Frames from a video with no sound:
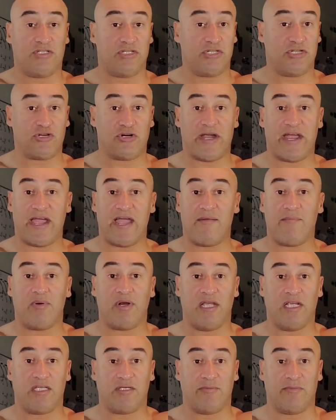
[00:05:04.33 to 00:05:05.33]
just your hand
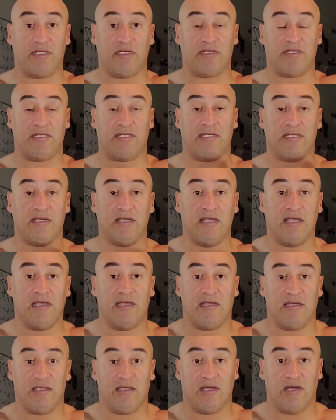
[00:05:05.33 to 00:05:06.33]
placements.
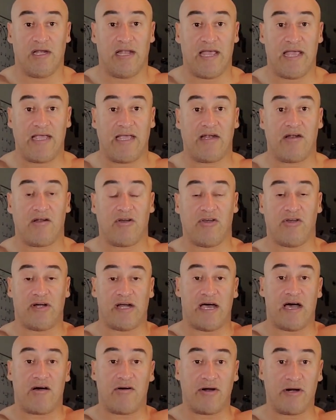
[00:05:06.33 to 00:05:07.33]
You're lagging on your
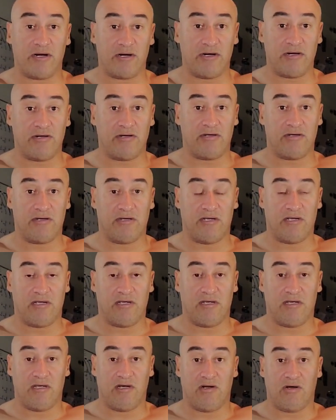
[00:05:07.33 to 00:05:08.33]
outer,
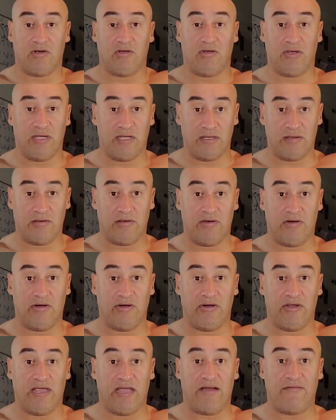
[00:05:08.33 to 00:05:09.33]
You know,
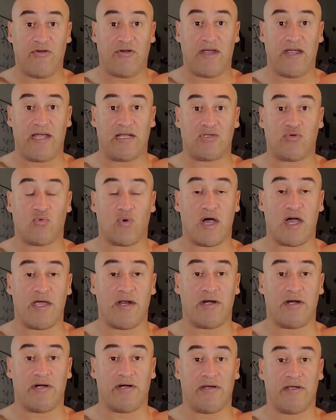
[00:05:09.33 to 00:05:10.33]
you have your hands
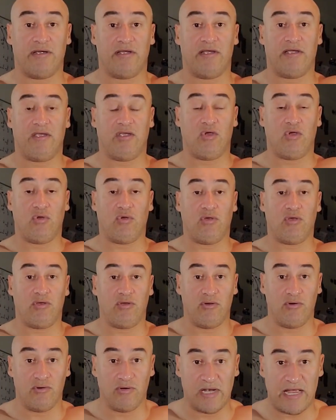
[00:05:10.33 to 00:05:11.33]
wider.
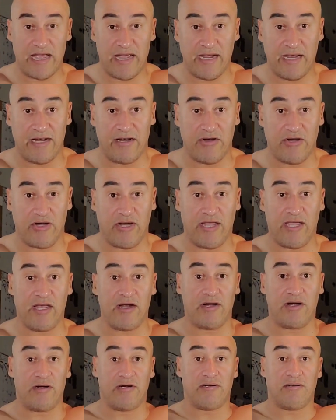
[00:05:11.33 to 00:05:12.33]
You leg in on your
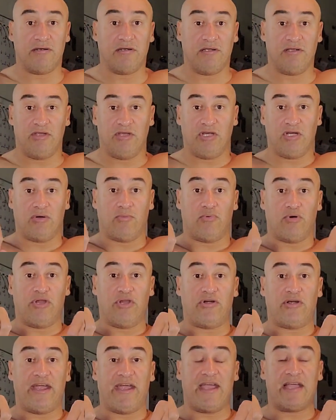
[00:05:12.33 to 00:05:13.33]
inner, you're gonna bring
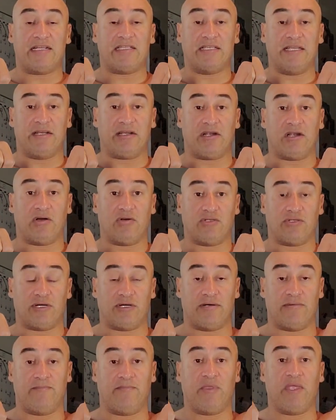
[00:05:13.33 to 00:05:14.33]
your hands in closer.
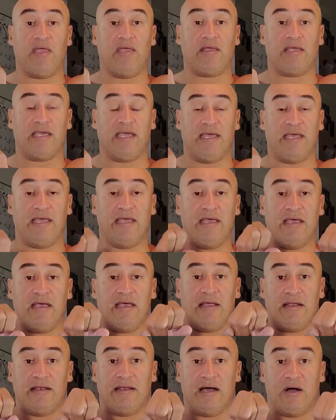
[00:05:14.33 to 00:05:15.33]
Okay.
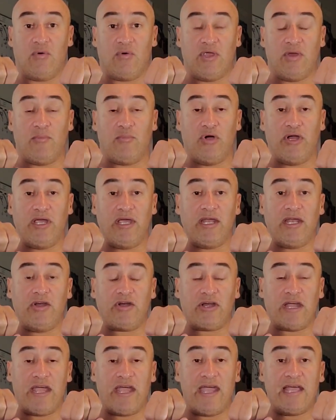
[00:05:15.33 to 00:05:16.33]
Now when you bring in your
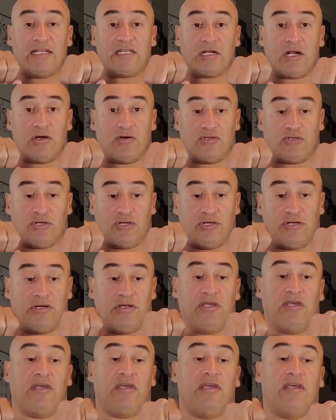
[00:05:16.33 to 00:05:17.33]
hands closer,
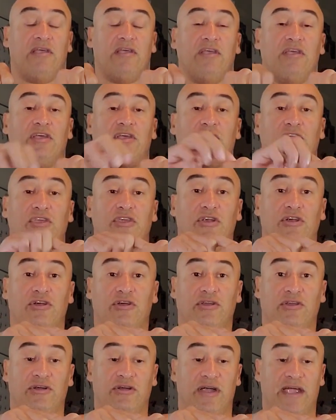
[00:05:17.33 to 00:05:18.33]

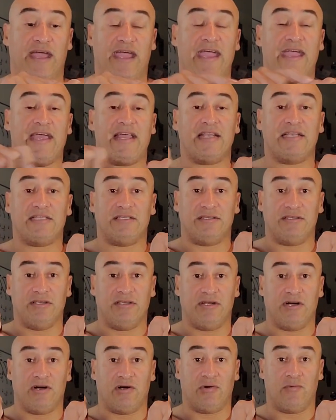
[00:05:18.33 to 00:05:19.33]
your hands, you
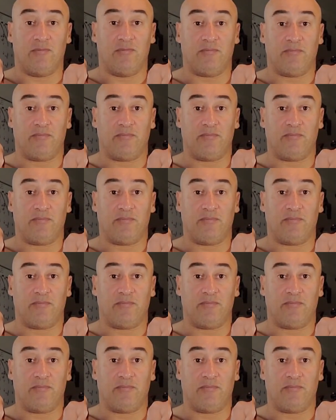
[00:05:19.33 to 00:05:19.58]
know,